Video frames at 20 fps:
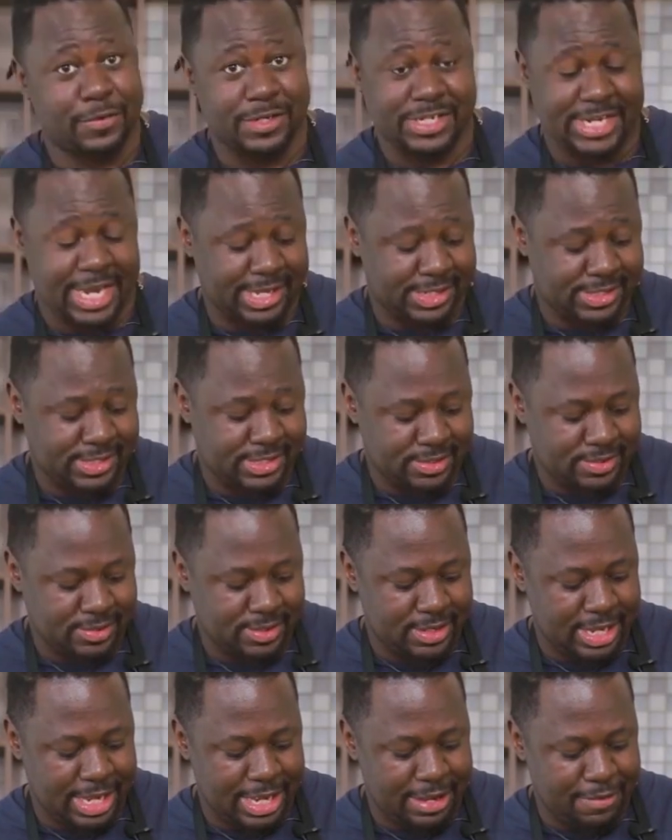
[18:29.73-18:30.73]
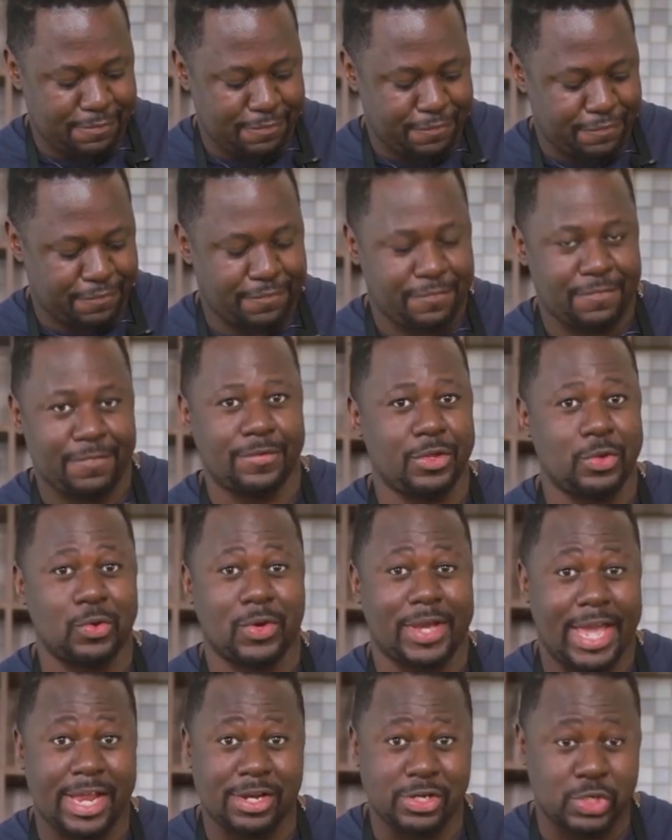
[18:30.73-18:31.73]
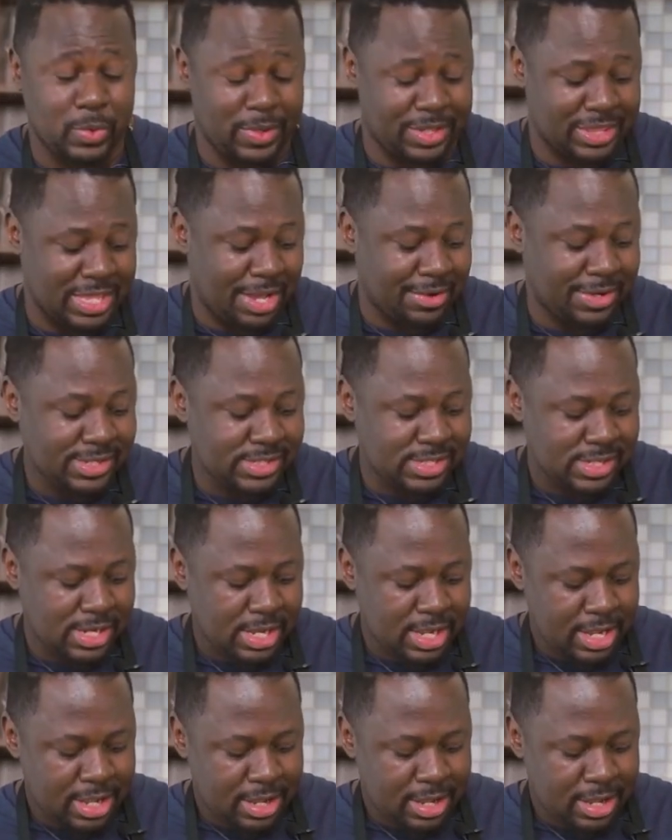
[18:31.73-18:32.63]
for taste. If you can do without it,